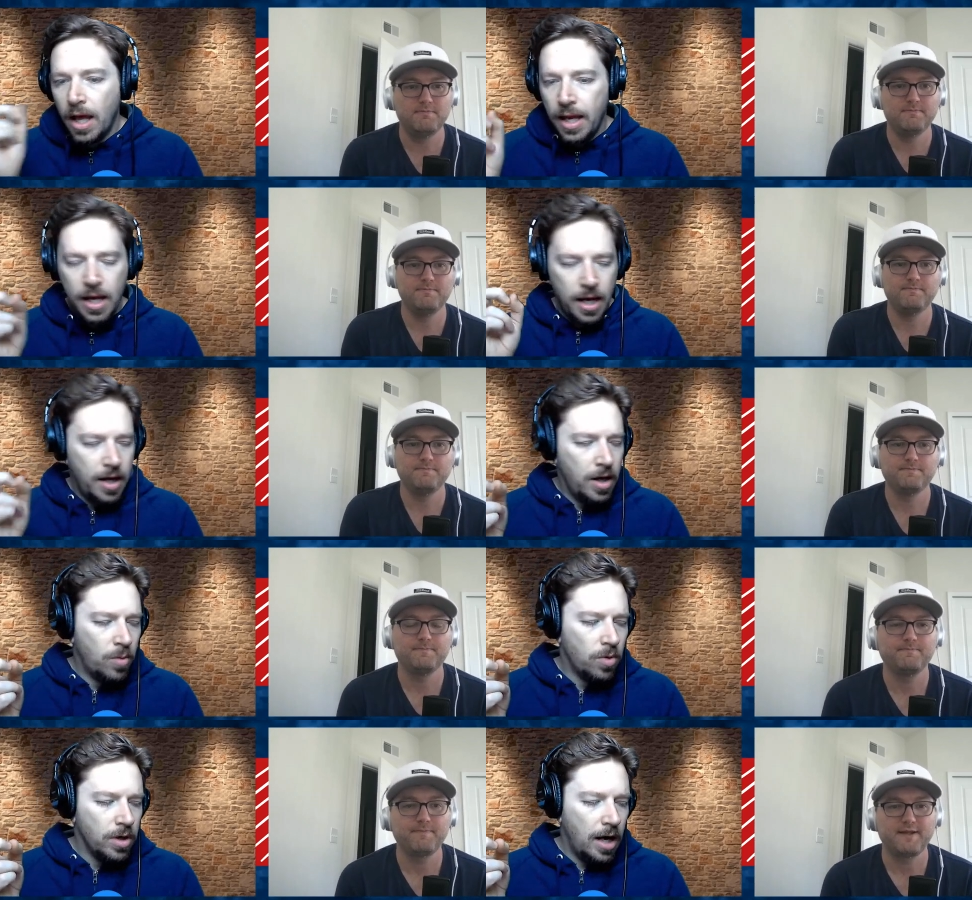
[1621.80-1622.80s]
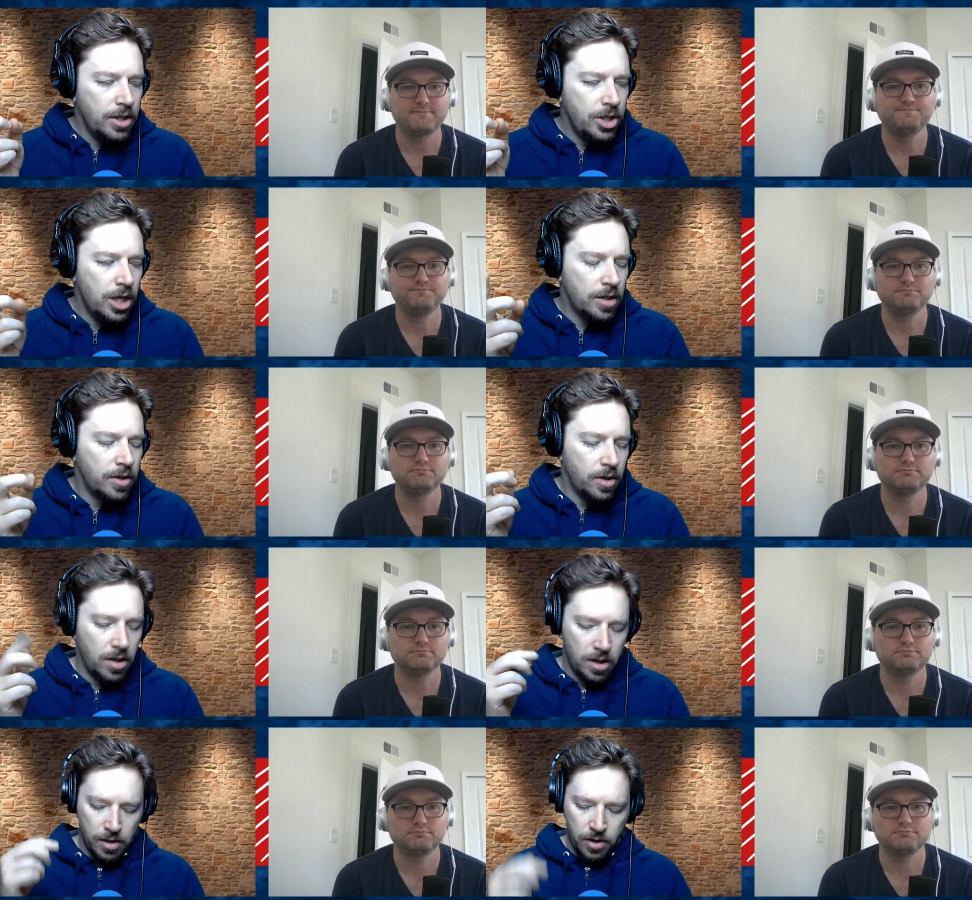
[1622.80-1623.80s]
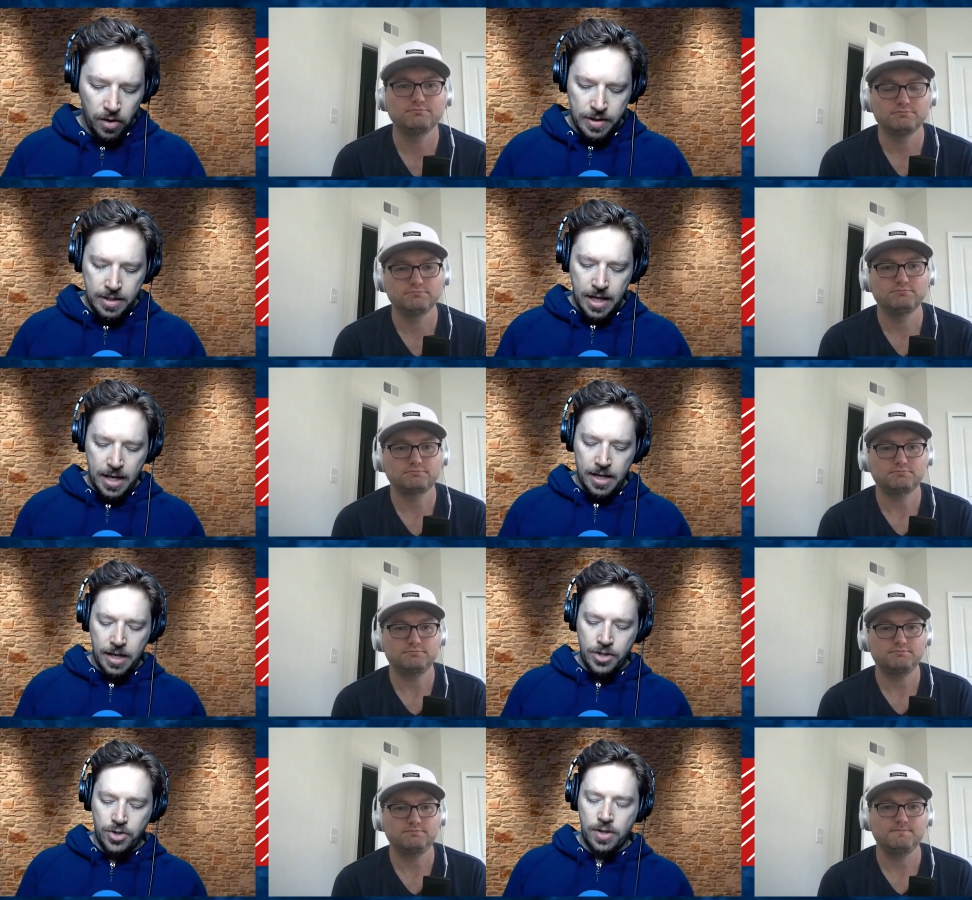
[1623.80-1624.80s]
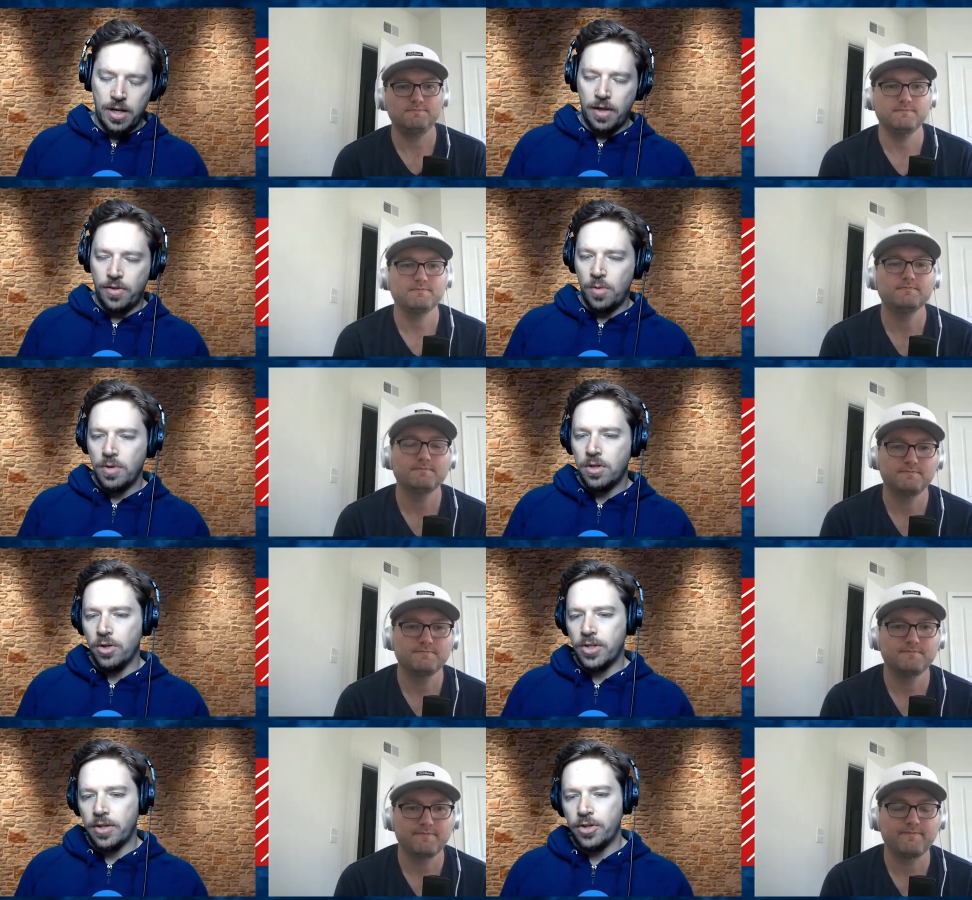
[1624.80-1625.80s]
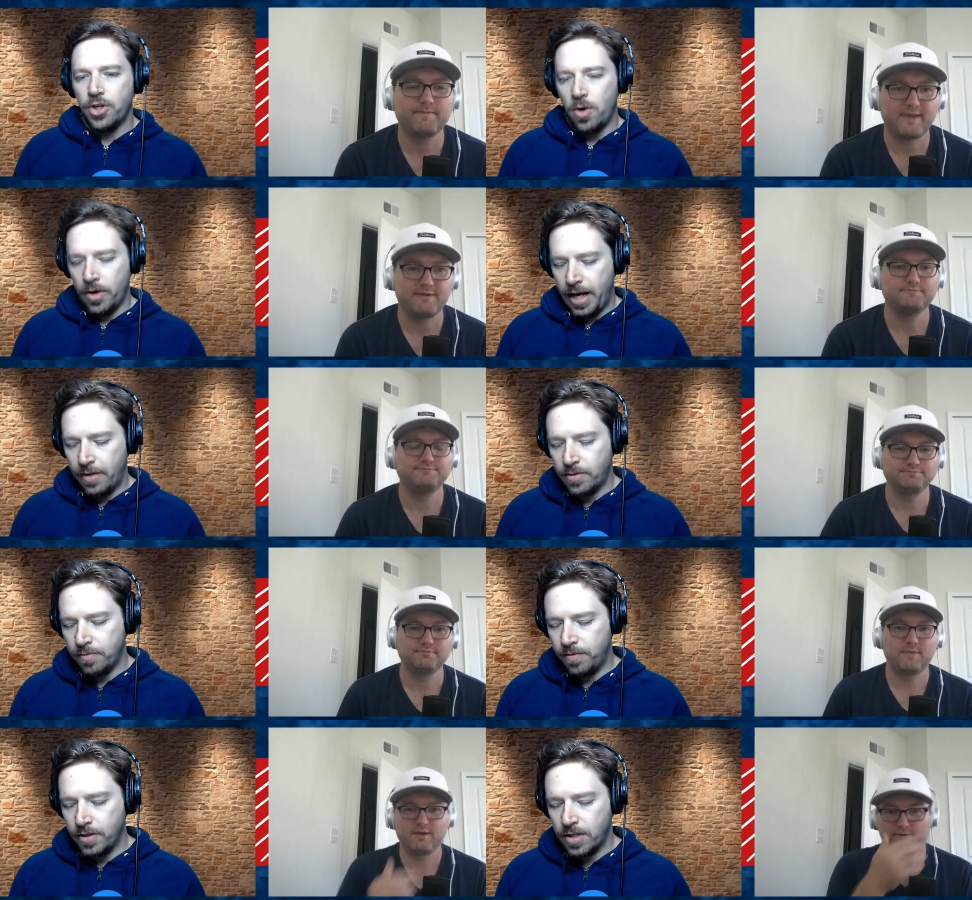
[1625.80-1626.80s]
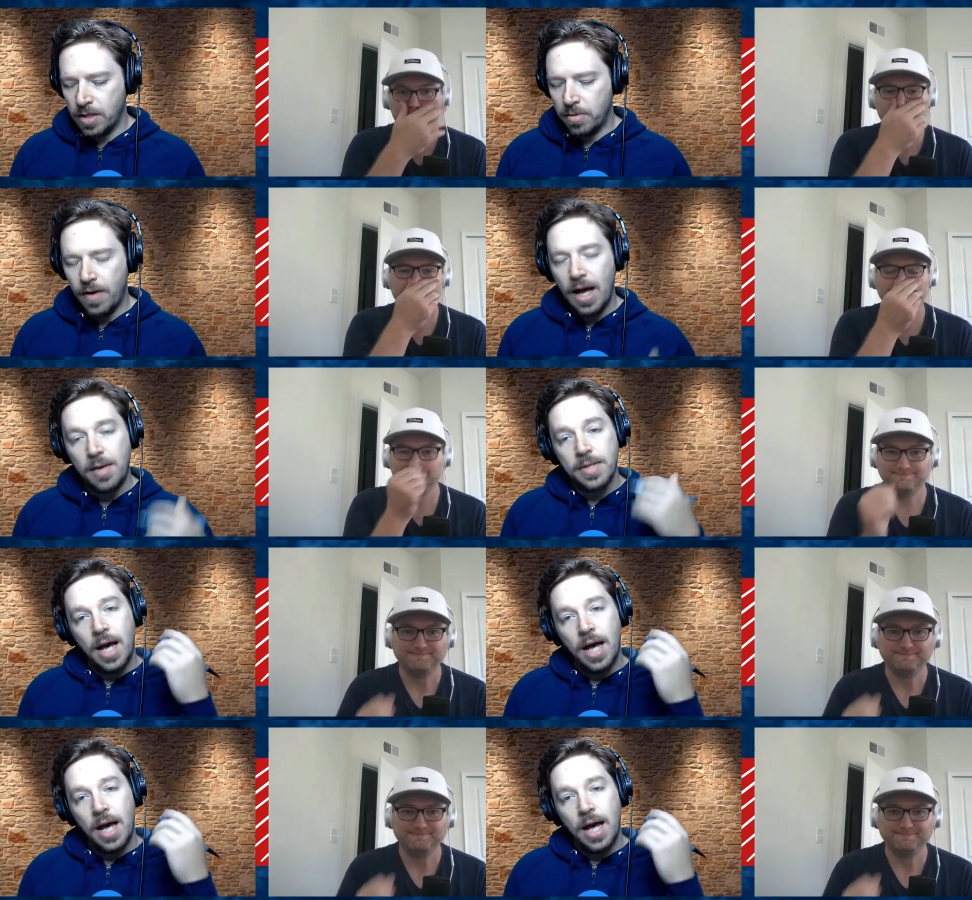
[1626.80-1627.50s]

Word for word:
Speaker 1: Yeah, and uh, we're I actually had a little uh, little this day in history that I thought we'd close out the show on, have some fun summer vibes.